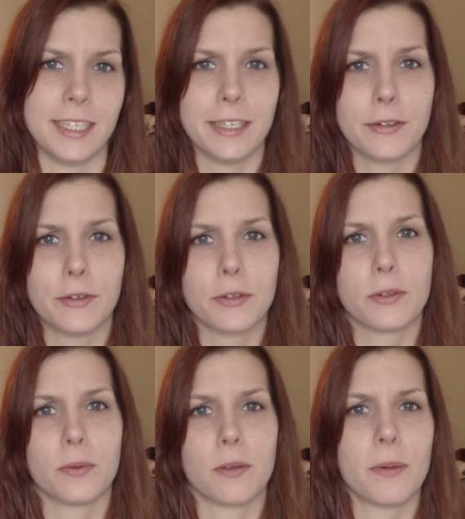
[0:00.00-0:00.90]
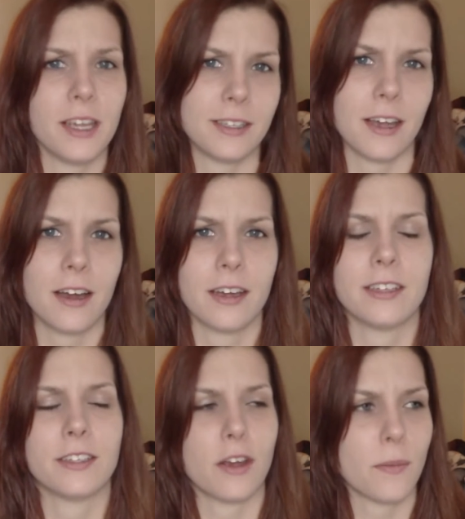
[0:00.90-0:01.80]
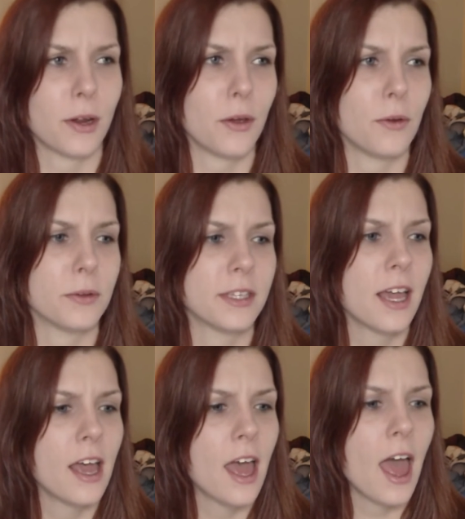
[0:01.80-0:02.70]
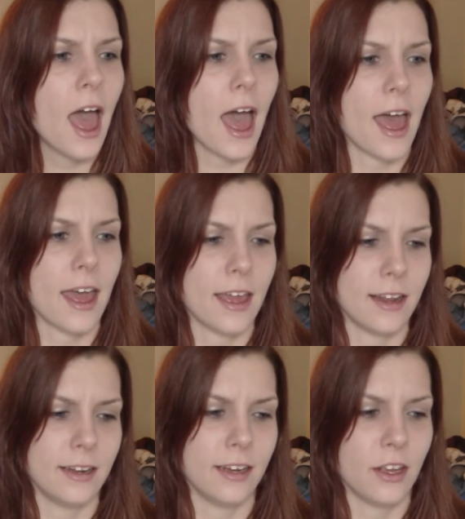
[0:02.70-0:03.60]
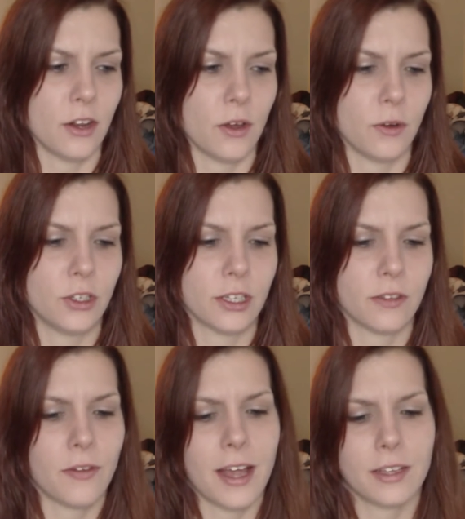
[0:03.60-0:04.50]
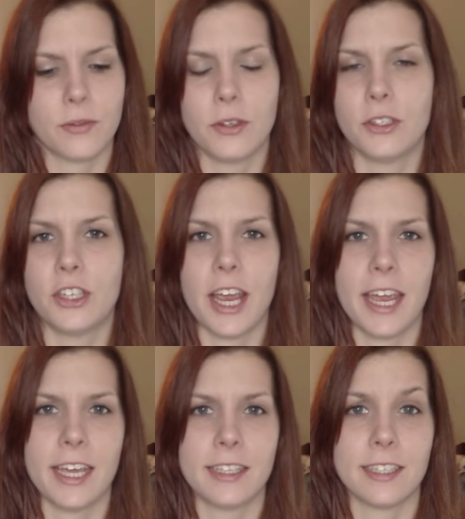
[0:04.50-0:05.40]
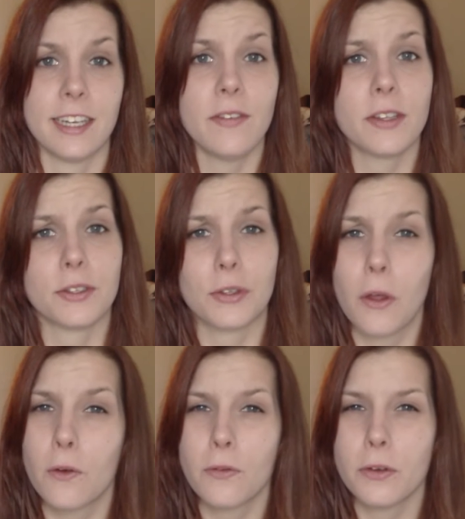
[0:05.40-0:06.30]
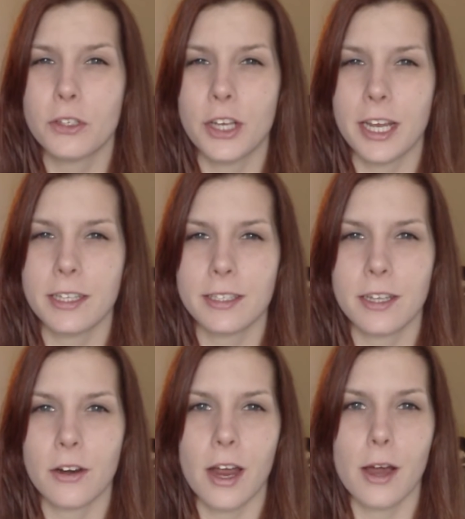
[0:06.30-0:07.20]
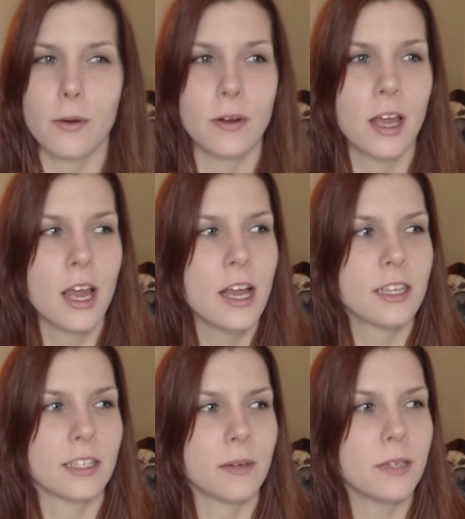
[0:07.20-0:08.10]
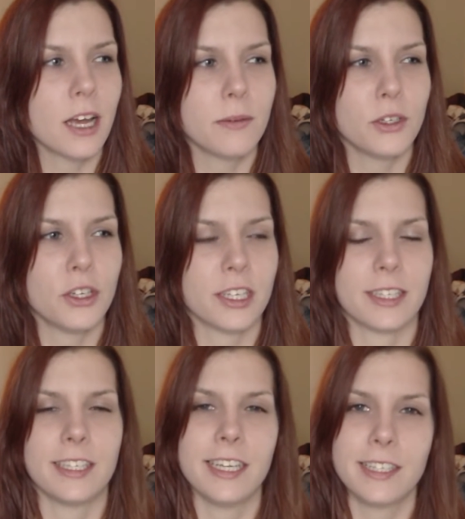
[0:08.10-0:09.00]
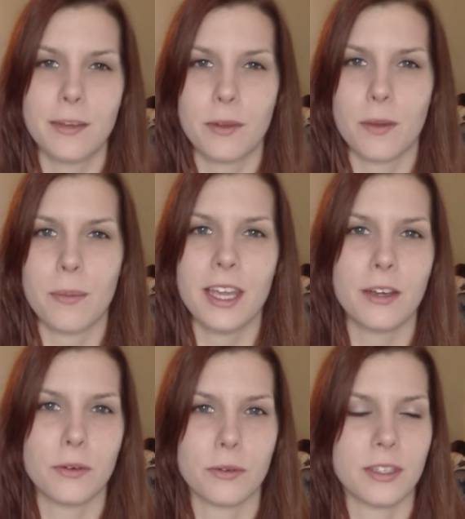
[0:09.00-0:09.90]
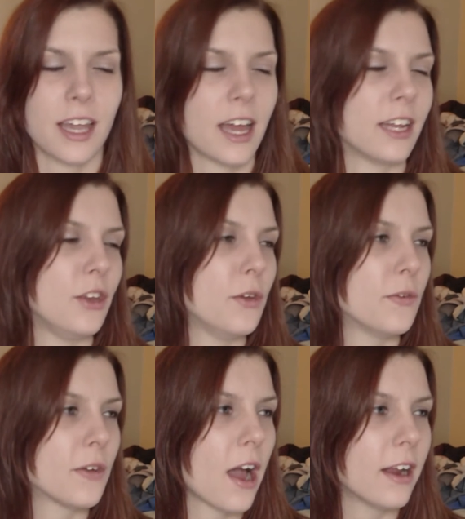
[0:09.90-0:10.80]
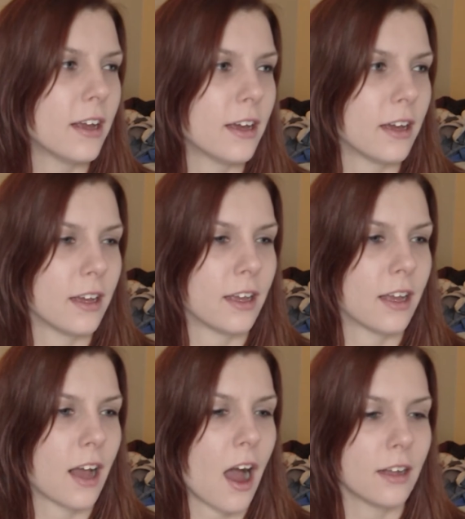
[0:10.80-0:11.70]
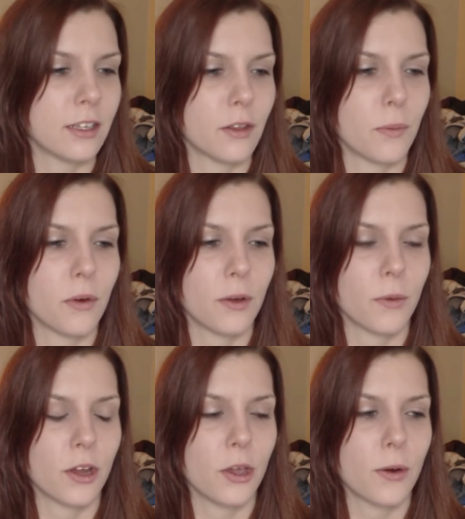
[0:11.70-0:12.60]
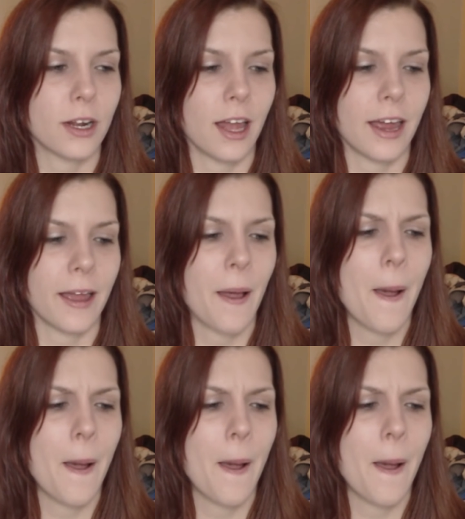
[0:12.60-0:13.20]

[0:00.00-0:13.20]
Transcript: deals with Pizza Hut and Domino's and, you know, just fast food chains and even slow food chains that are out, sometimes you just see some of the meals and you've kind of got to the point where you are like,